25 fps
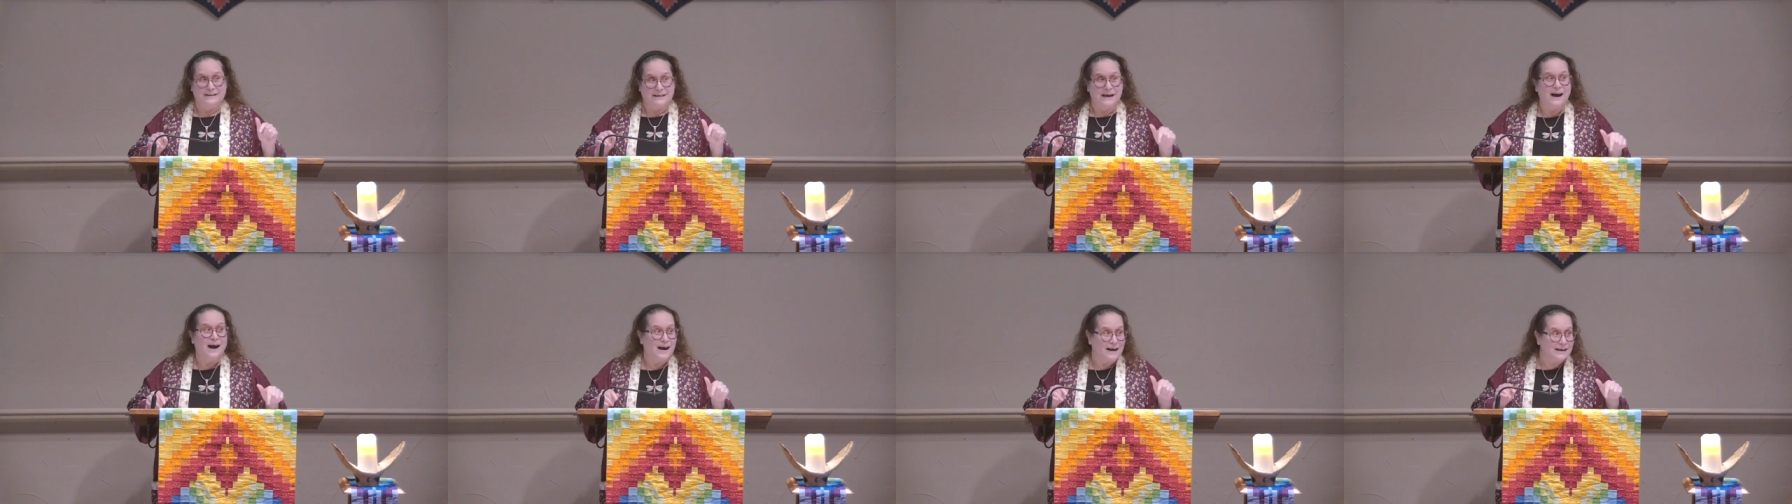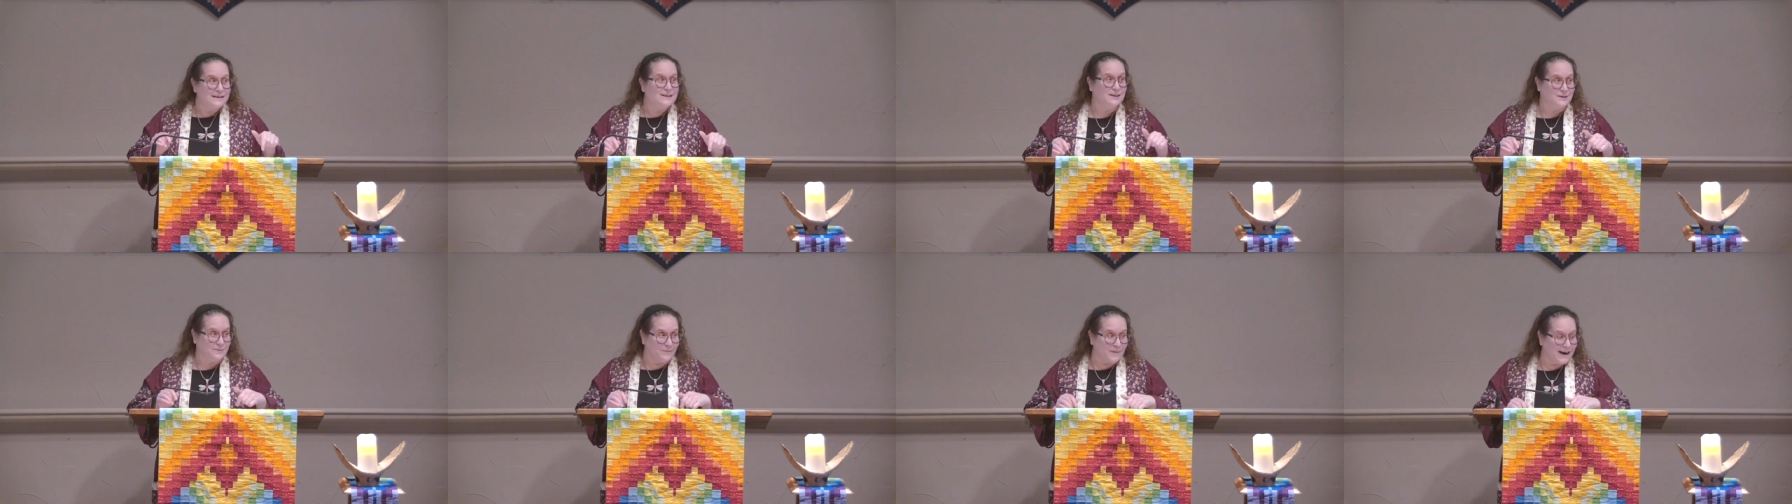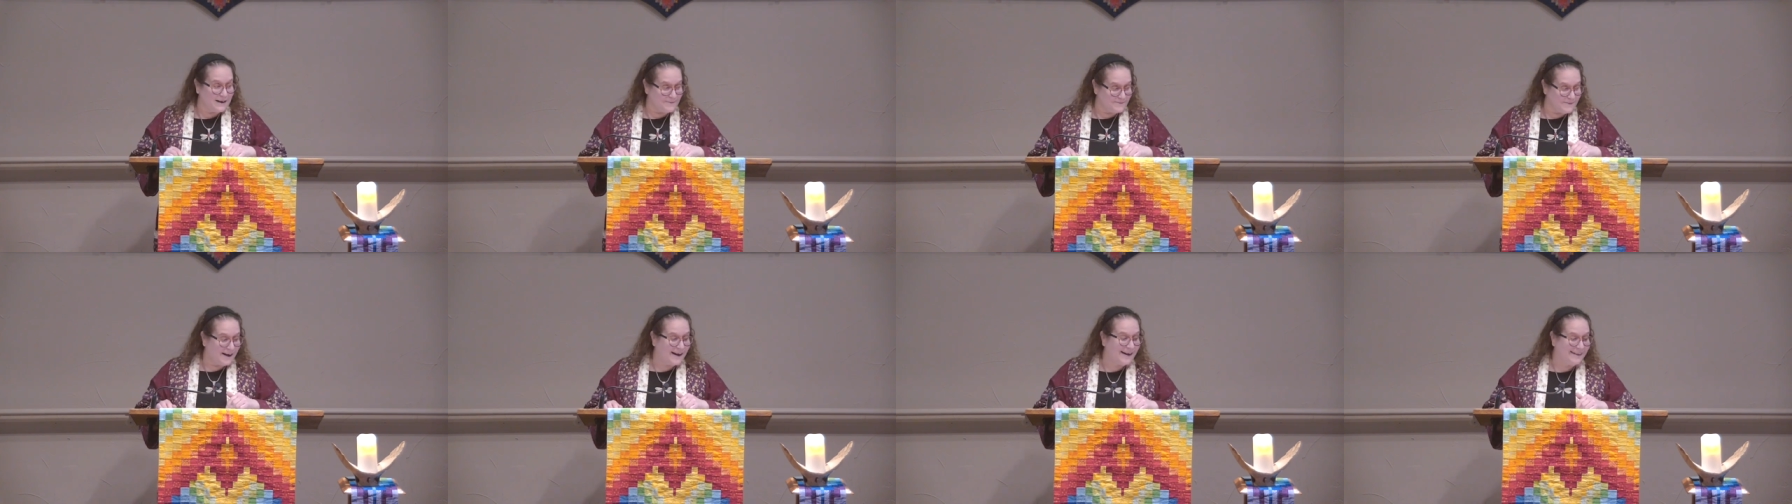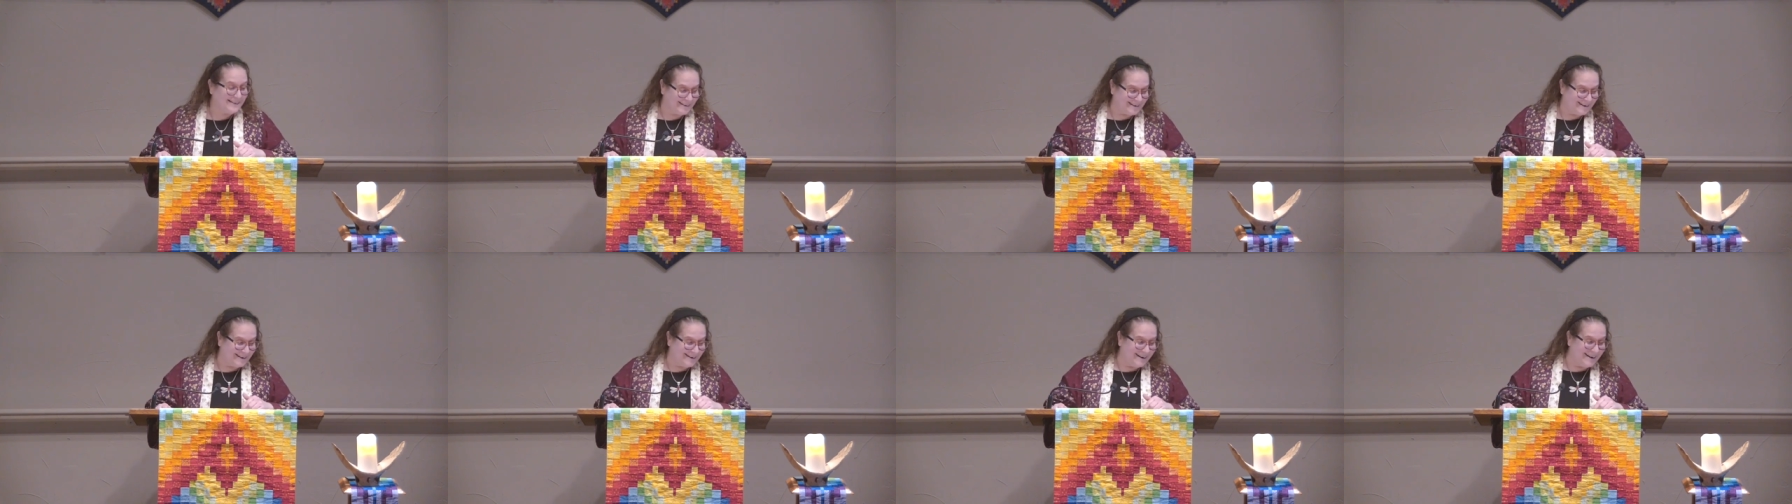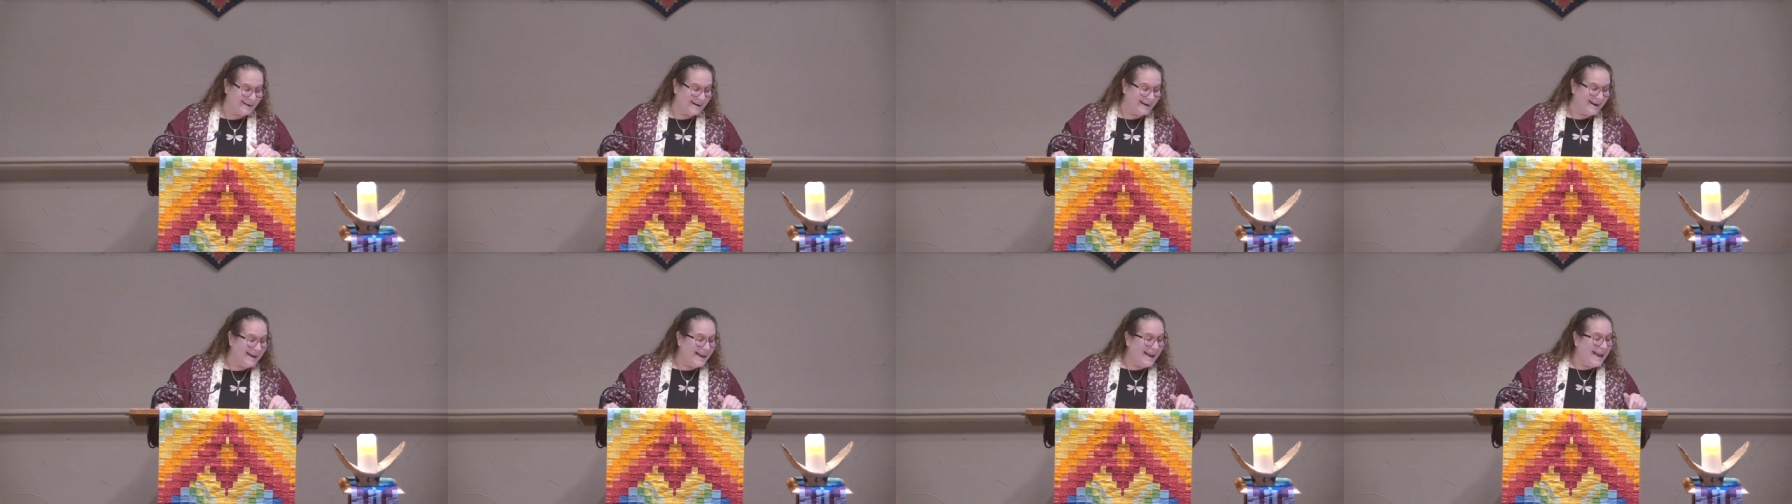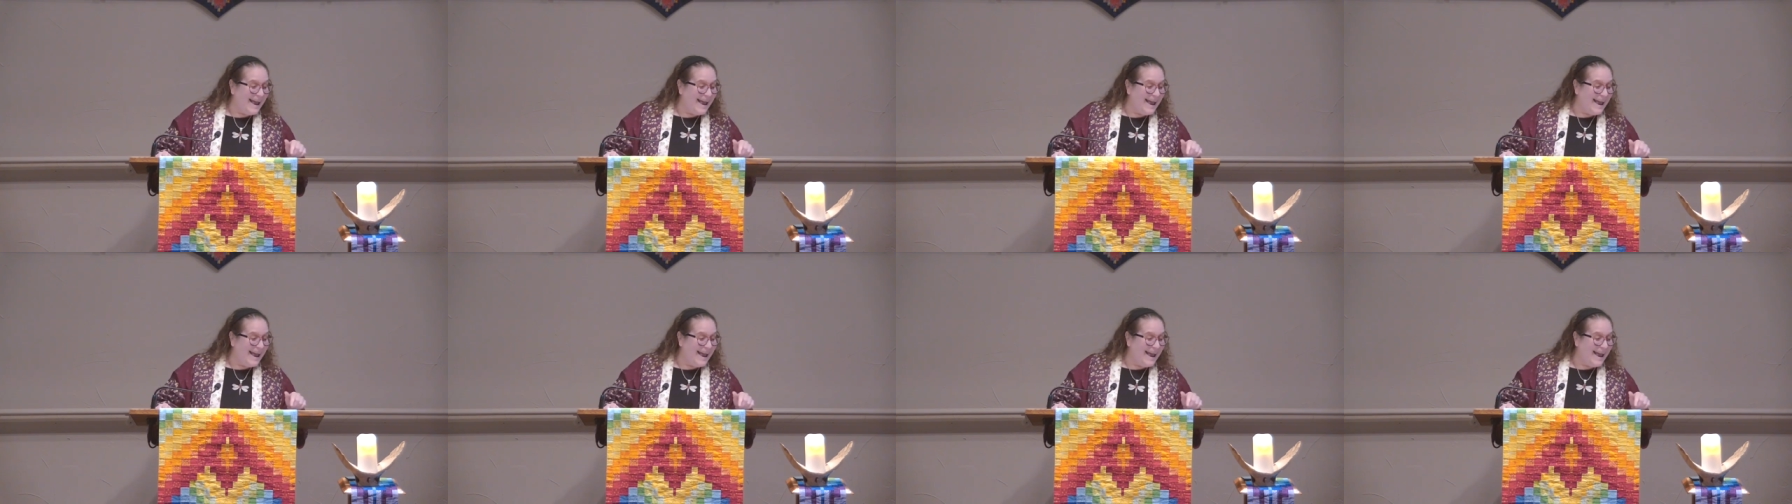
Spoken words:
touched my mother,